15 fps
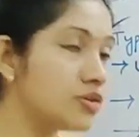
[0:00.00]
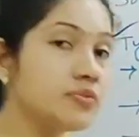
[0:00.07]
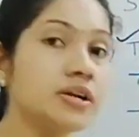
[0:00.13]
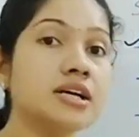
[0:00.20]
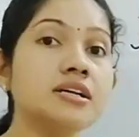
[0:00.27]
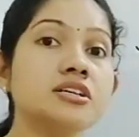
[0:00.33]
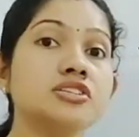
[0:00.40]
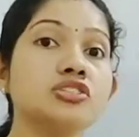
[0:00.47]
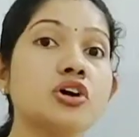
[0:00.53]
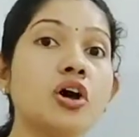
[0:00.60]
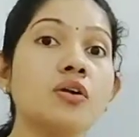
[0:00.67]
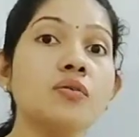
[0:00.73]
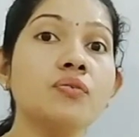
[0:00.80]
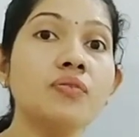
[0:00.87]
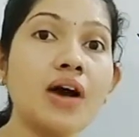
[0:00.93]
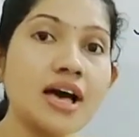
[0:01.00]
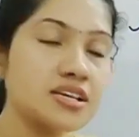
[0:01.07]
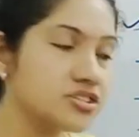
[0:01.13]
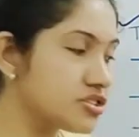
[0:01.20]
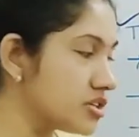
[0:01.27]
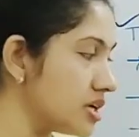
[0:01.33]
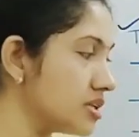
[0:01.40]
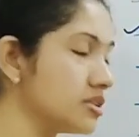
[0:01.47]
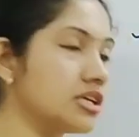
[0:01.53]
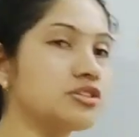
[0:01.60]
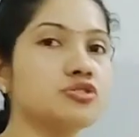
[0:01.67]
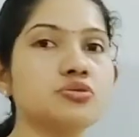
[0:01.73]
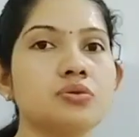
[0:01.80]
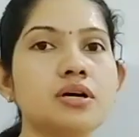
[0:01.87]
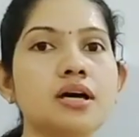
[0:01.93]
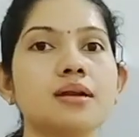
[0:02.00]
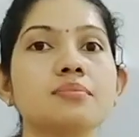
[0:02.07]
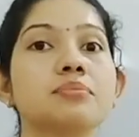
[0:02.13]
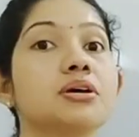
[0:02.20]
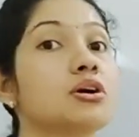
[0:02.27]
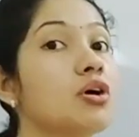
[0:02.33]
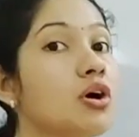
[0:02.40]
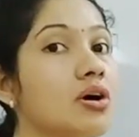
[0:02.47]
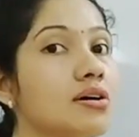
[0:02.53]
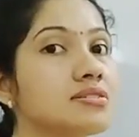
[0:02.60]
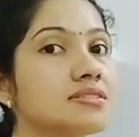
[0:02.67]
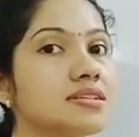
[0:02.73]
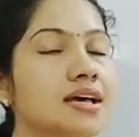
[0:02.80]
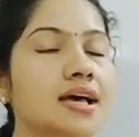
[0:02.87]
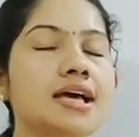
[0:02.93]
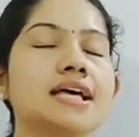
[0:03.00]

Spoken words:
will dissolve faster than sugar because